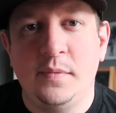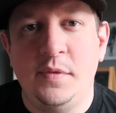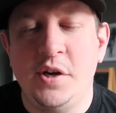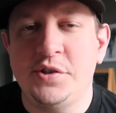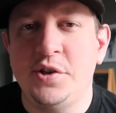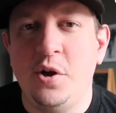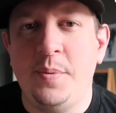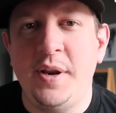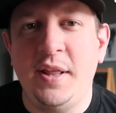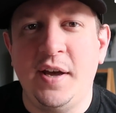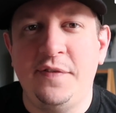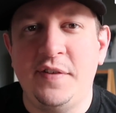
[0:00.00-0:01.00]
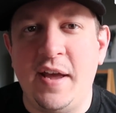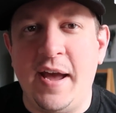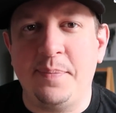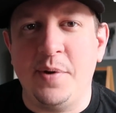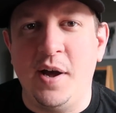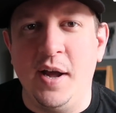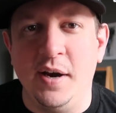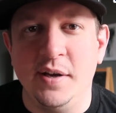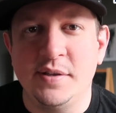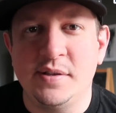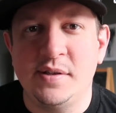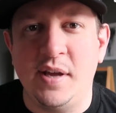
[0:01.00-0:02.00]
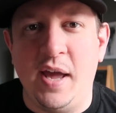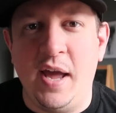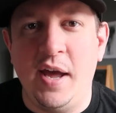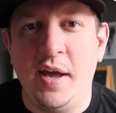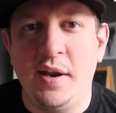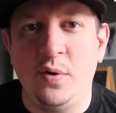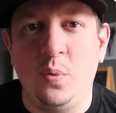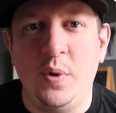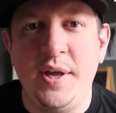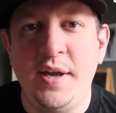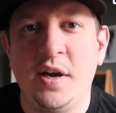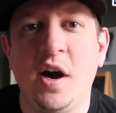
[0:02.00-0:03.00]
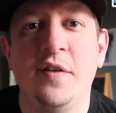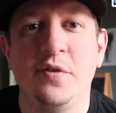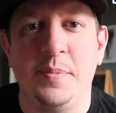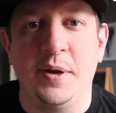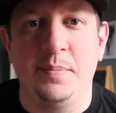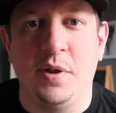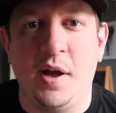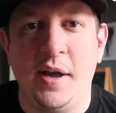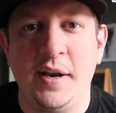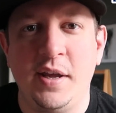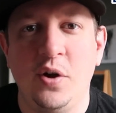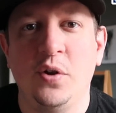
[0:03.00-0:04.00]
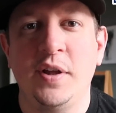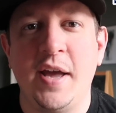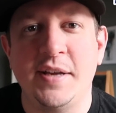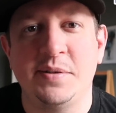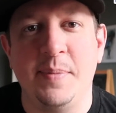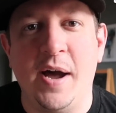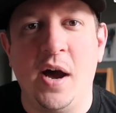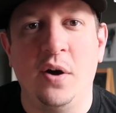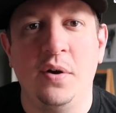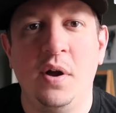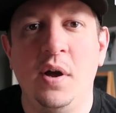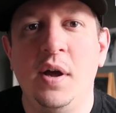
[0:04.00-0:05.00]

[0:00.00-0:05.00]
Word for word: There's nobody left to act behind us, and we cover big blind. He only has about